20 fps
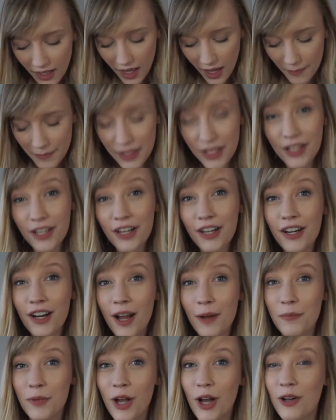I'm here,
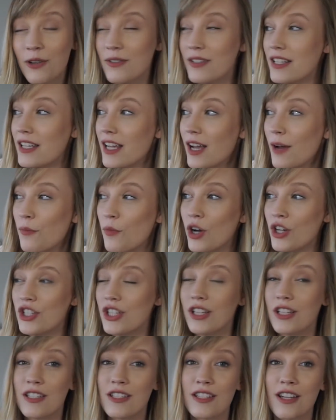I'm cozy, I'm
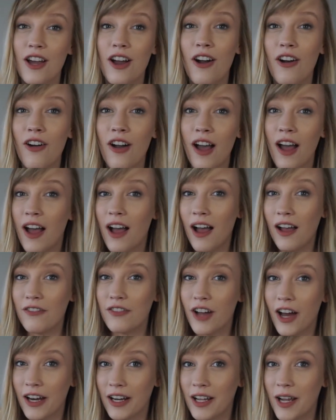watching the snow, I've
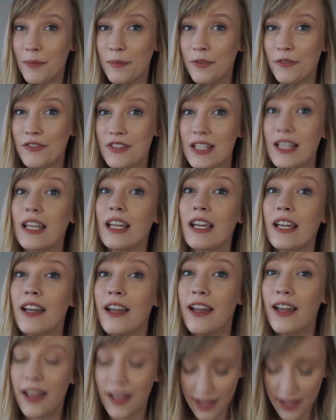got a cup of tea,